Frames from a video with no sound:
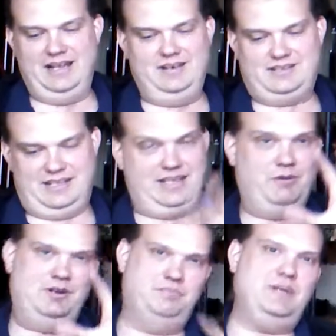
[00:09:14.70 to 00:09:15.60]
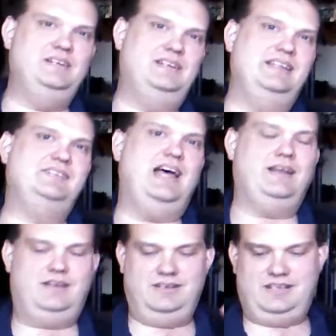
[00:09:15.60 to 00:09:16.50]
and it's like they would have beaten
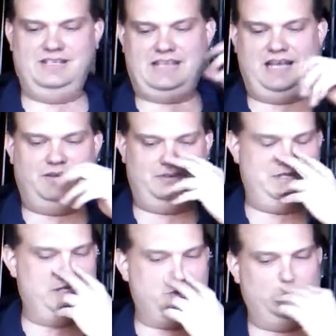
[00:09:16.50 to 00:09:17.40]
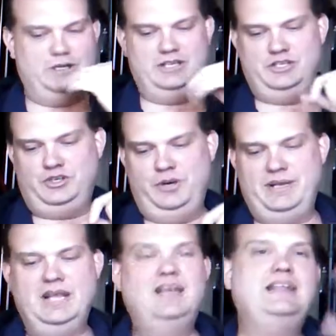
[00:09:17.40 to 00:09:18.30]
Gonzaga because Gonzaga was not doing good in the
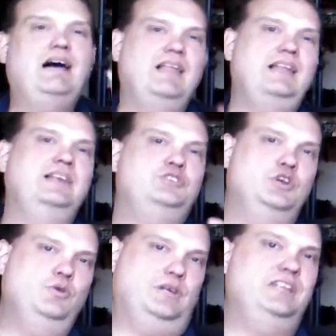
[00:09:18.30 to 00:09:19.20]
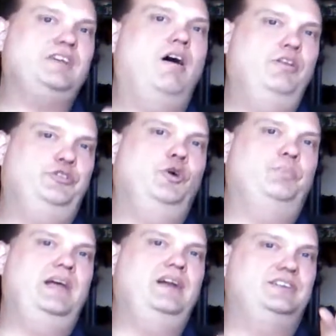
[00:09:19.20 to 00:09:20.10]
tournament. Now lately, Duke has also
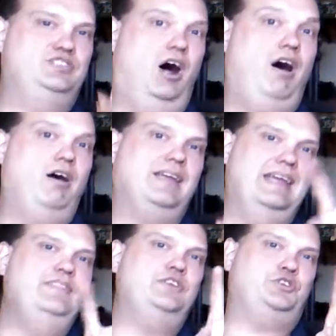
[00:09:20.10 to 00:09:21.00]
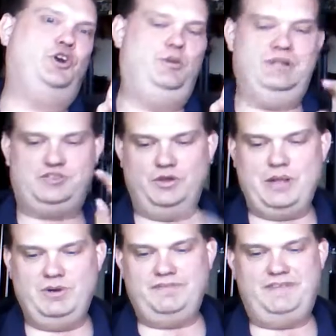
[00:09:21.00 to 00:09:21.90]
been a dog in the tournament, so
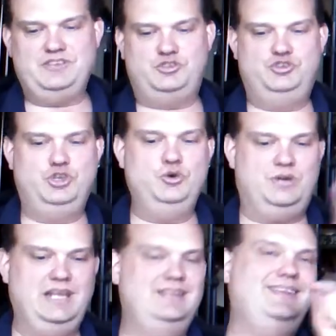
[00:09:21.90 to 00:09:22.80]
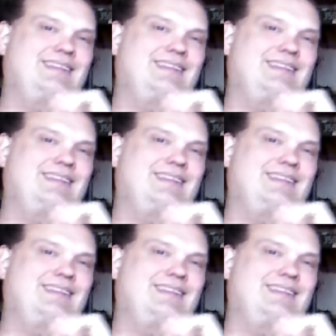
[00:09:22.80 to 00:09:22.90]
they would have faced Duke in the